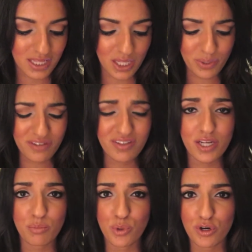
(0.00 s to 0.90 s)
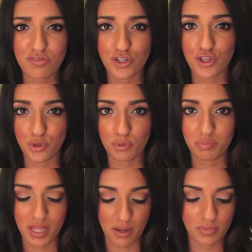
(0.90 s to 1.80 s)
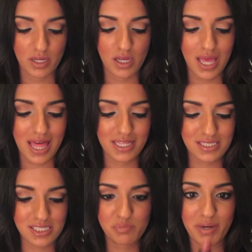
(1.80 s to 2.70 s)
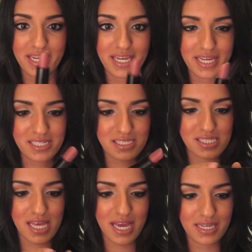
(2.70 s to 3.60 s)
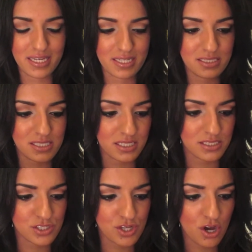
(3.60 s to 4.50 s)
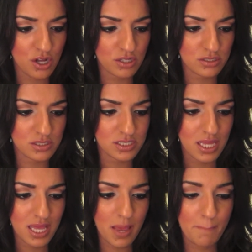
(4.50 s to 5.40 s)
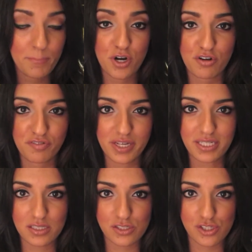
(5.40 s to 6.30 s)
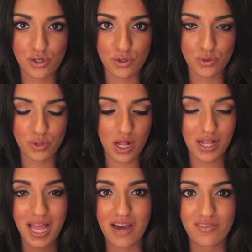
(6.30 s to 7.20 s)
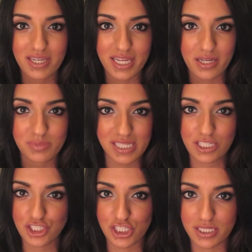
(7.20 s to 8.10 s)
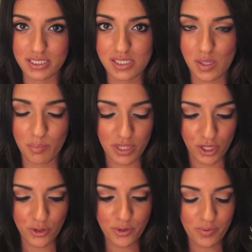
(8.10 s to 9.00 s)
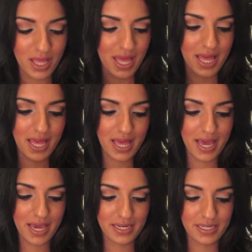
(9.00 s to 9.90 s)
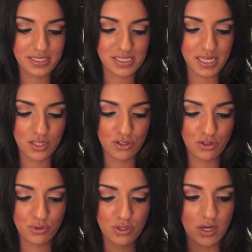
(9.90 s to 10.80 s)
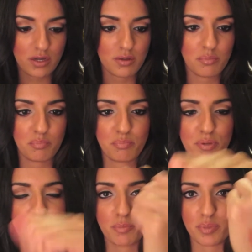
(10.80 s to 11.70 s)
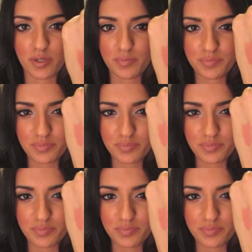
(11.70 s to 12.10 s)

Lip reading: Then we have like a more of a nude plum. This is by NYX and it is called Perfect. So I'll have the names and shades below. And it's a nude purple.